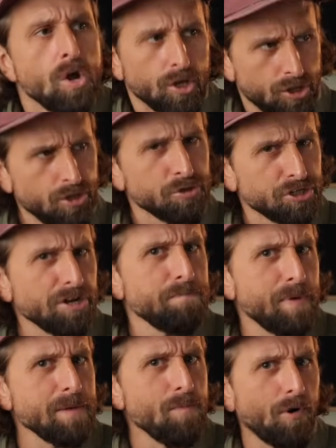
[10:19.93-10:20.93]
you should
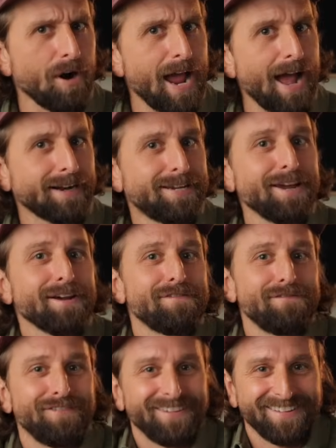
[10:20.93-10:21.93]
be more
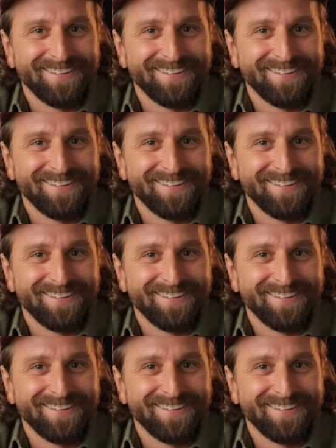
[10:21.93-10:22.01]
active.